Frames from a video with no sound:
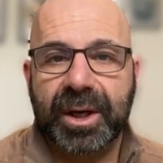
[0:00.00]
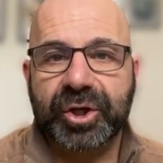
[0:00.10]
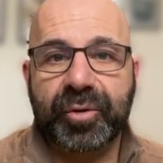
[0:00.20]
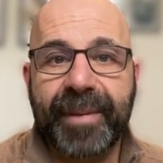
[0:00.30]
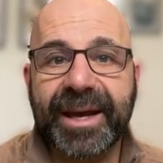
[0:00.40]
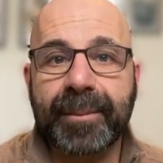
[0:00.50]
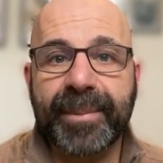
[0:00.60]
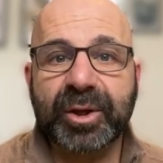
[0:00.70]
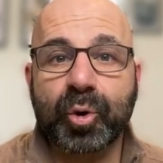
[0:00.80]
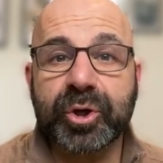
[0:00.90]
To make a
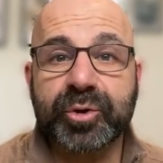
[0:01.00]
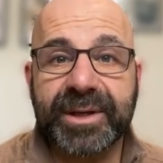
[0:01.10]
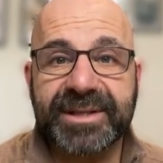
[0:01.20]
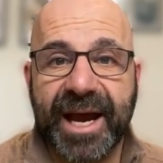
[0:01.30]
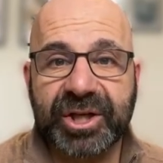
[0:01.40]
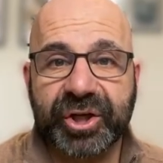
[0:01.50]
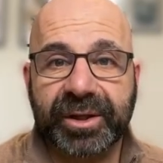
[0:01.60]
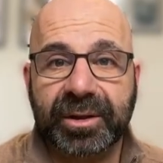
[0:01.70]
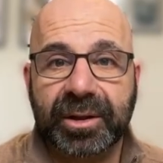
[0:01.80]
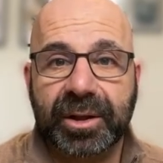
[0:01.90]
Bitcoin
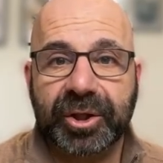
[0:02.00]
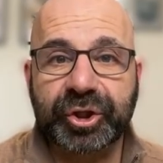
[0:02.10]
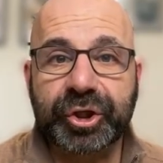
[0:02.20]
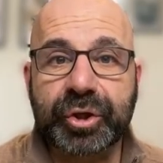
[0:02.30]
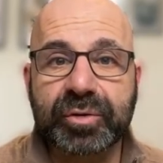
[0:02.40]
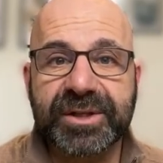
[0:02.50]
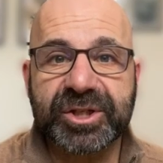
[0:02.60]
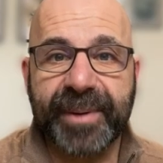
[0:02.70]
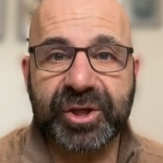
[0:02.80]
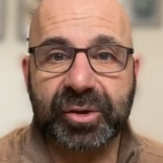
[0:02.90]
transaction, you use a
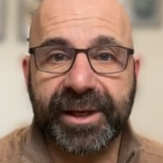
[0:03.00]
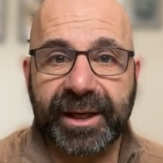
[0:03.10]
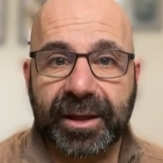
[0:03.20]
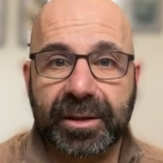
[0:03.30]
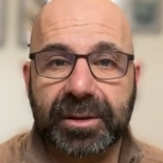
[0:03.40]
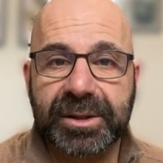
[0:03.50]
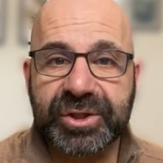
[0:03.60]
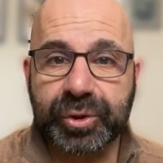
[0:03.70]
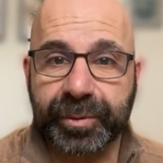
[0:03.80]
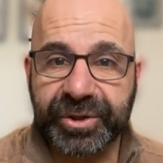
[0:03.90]
special key, a
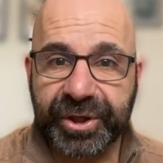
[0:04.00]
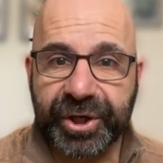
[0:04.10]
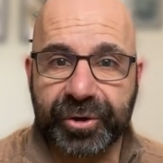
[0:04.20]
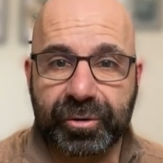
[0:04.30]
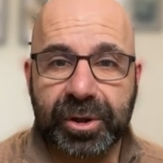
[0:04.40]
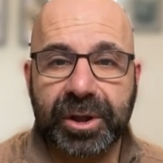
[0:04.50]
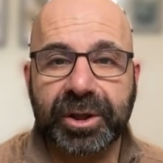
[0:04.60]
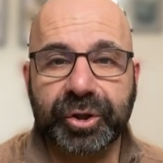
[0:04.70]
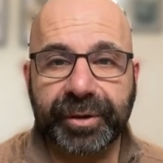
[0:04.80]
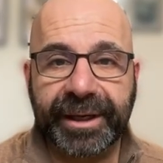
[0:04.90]
super secure,
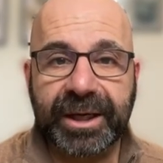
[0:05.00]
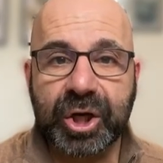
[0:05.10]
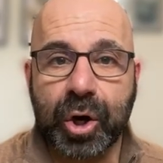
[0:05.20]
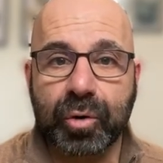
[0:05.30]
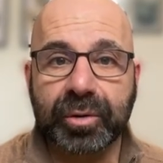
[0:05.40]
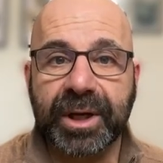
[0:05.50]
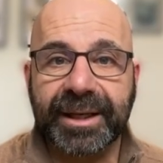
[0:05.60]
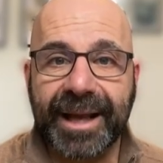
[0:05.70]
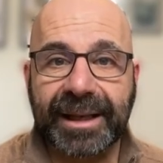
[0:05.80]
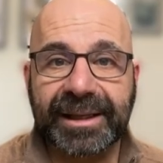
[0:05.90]
unique code
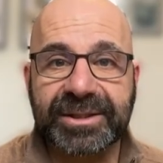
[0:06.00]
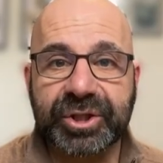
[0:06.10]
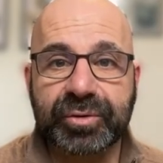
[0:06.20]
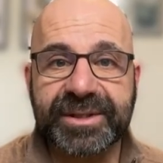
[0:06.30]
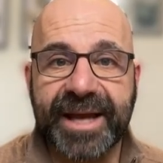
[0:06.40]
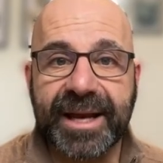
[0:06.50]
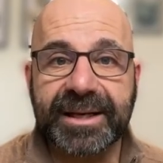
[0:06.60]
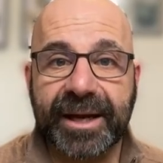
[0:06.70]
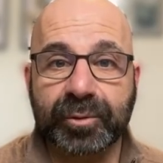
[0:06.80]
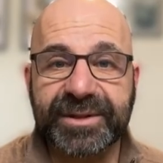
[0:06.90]
that lets you
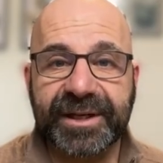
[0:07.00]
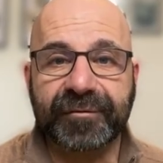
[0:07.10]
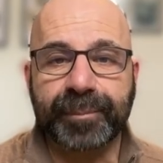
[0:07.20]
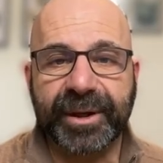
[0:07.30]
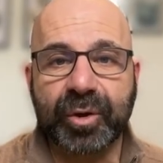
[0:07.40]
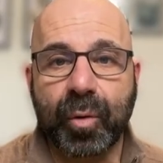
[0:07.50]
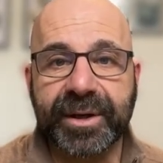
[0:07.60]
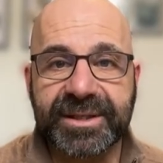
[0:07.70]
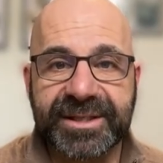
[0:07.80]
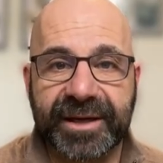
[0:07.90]
send and receive
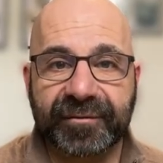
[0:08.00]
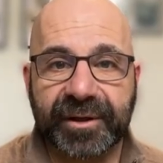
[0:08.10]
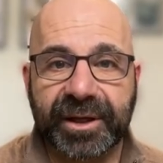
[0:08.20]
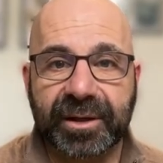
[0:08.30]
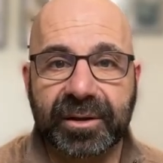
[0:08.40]
Bitcoin safely.